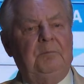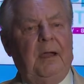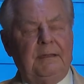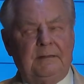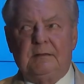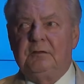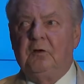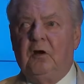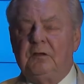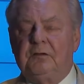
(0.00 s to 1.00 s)
but
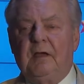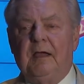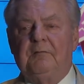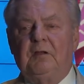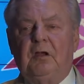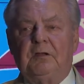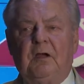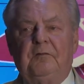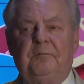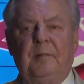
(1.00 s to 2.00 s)
you also have a lot
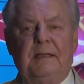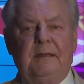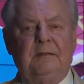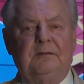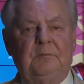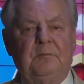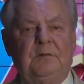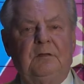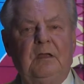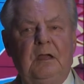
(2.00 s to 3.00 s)
of
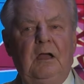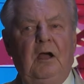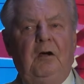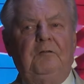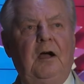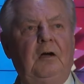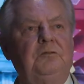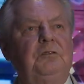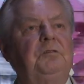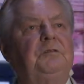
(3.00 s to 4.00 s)
mechanisms of how
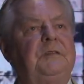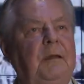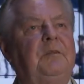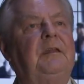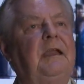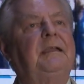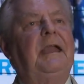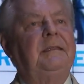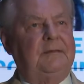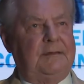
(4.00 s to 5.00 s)
to do something
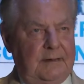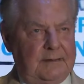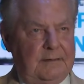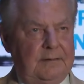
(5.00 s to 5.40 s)
against it.